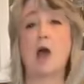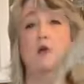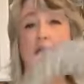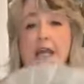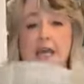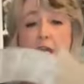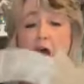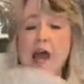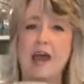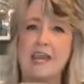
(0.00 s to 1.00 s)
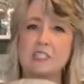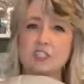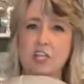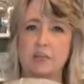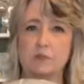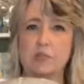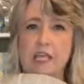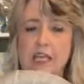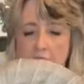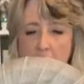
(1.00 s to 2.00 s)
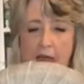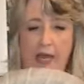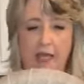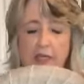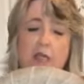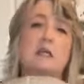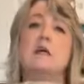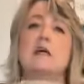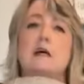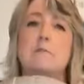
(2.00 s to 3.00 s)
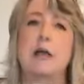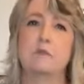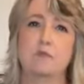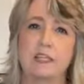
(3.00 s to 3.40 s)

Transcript: Okay, and I generally like my